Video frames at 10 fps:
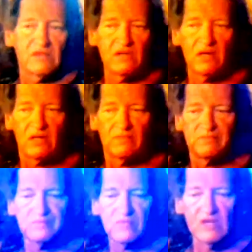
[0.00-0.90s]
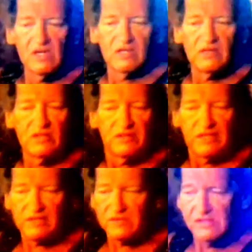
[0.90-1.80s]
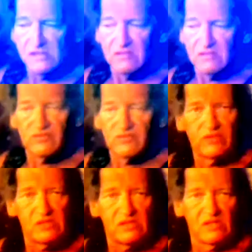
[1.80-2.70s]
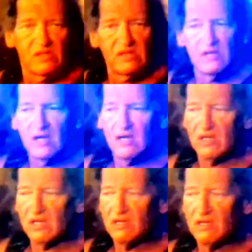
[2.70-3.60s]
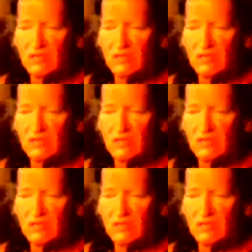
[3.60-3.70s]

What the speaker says: Um, do the, uh, uh,